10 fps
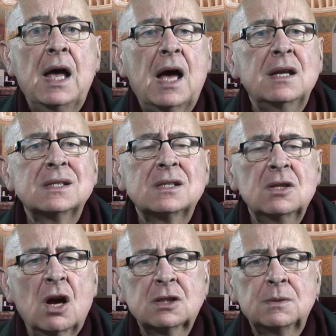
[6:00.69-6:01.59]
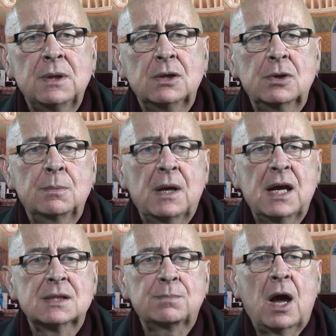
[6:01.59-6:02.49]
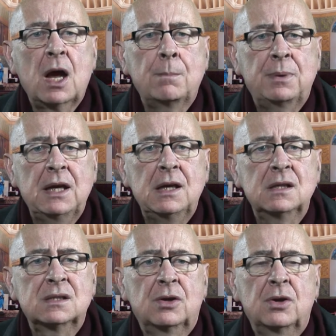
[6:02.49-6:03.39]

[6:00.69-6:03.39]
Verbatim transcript: and is not to be replaced by appeals or